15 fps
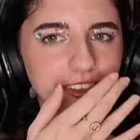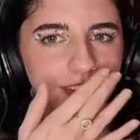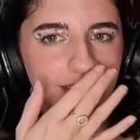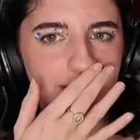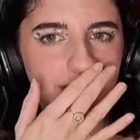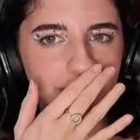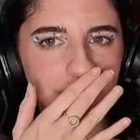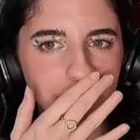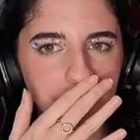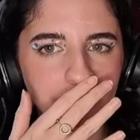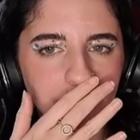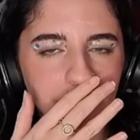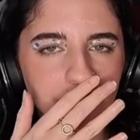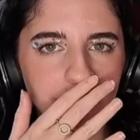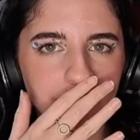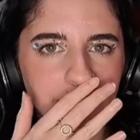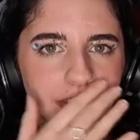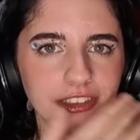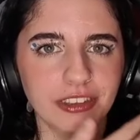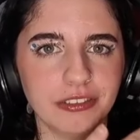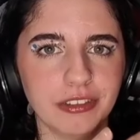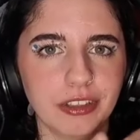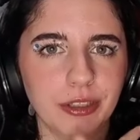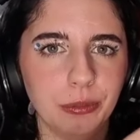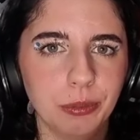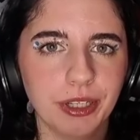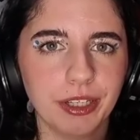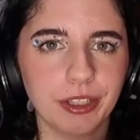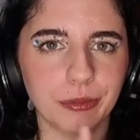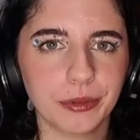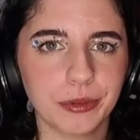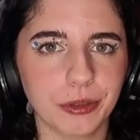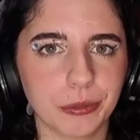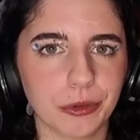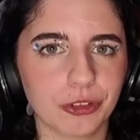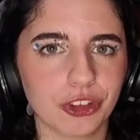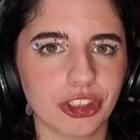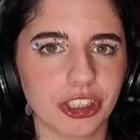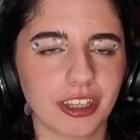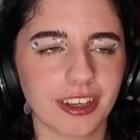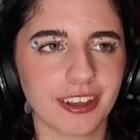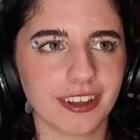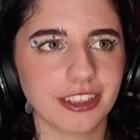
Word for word: that this situation's actually really weird when you're watching it?